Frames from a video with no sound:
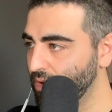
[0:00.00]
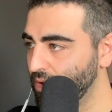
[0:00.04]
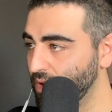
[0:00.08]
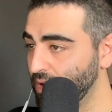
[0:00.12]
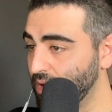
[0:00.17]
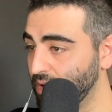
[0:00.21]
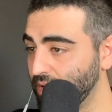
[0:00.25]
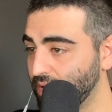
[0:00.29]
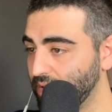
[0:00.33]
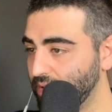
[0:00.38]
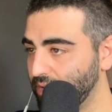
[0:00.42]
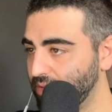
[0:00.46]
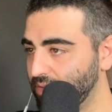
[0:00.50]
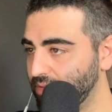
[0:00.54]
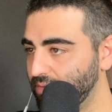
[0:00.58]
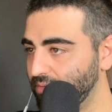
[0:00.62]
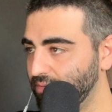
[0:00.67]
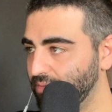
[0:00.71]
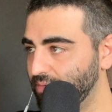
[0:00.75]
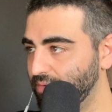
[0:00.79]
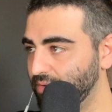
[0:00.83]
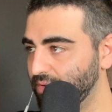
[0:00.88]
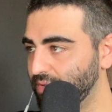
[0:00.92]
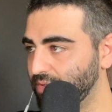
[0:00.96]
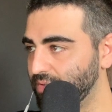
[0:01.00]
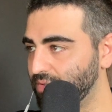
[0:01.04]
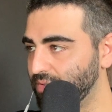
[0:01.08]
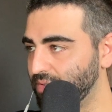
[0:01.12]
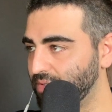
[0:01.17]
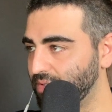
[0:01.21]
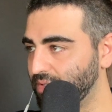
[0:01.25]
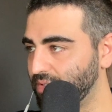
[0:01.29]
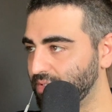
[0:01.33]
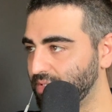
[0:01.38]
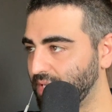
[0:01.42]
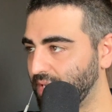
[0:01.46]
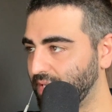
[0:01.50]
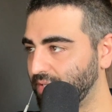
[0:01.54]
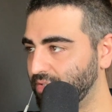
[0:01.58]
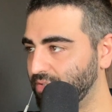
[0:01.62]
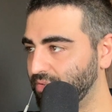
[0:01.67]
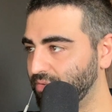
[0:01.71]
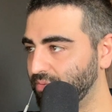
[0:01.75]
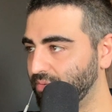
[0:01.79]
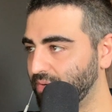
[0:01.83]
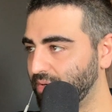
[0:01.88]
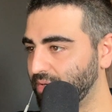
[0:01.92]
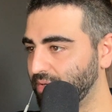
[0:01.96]
Get through this. I do
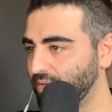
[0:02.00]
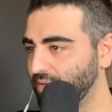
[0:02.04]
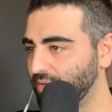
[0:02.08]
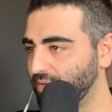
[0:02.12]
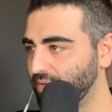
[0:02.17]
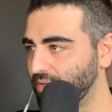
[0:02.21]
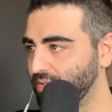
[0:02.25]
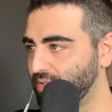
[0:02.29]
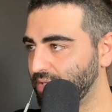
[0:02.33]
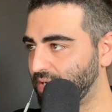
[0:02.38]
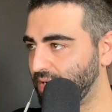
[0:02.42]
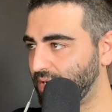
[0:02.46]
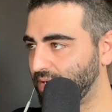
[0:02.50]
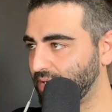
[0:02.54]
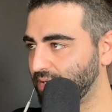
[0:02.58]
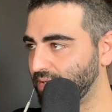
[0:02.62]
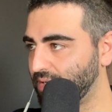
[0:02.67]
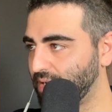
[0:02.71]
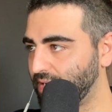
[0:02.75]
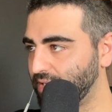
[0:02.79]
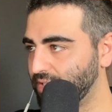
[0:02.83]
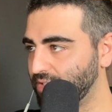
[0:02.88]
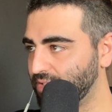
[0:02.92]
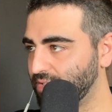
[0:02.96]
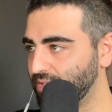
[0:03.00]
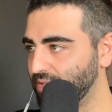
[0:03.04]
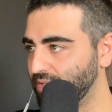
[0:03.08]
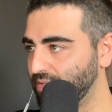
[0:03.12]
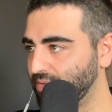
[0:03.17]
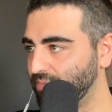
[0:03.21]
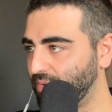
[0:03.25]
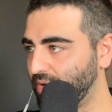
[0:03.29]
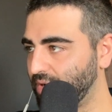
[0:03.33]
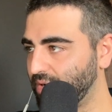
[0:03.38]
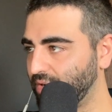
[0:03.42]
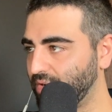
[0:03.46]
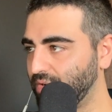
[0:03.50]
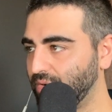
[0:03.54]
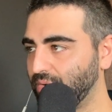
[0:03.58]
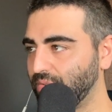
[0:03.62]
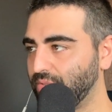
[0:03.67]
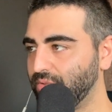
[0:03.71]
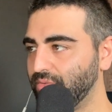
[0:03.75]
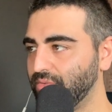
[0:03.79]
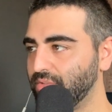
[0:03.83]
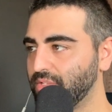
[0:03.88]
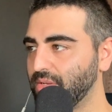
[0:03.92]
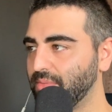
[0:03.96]
want to talk. I just did want to go through
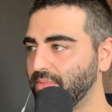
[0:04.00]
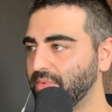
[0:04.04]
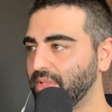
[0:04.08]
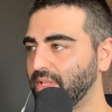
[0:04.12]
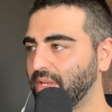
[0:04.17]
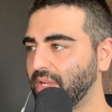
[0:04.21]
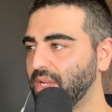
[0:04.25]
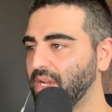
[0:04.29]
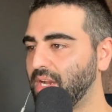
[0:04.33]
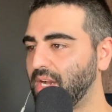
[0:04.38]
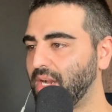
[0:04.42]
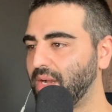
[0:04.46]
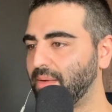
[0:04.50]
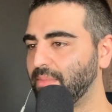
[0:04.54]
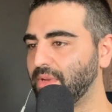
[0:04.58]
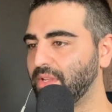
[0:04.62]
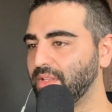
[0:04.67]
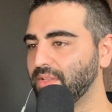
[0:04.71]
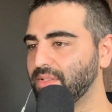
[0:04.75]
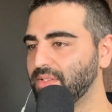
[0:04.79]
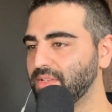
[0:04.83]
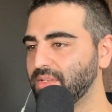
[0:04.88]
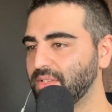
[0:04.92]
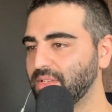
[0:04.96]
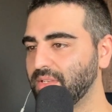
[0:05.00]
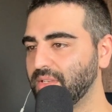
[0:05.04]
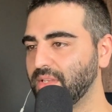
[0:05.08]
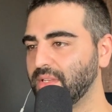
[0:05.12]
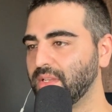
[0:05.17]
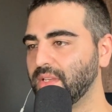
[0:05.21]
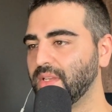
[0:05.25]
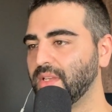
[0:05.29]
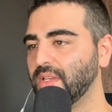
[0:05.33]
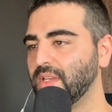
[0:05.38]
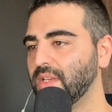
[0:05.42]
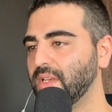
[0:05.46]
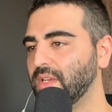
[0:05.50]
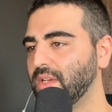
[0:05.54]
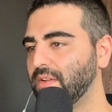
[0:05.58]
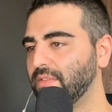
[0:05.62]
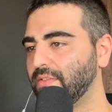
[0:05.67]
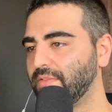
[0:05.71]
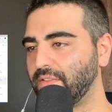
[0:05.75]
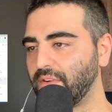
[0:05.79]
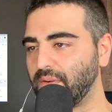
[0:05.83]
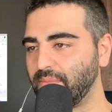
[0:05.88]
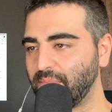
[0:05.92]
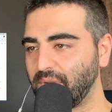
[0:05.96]
some of the comments
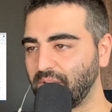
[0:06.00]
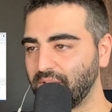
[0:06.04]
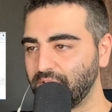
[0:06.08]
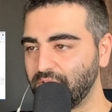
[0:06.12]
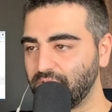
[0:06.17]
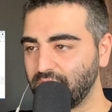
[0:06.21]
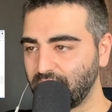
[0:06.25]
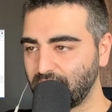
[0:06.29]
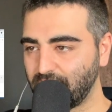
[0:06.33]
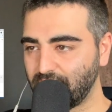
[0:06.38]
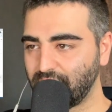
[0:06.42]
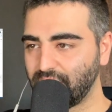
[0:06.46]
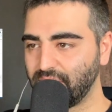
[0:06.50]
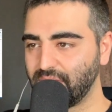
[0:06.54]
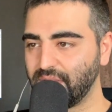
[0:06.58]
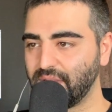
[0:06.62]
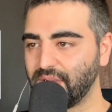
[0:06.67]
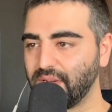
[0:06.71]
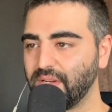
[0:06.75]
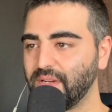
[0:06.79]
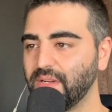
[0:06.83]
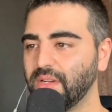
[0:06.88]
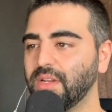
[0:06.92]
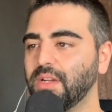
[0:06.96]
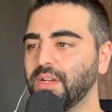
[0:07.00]
from my channel here.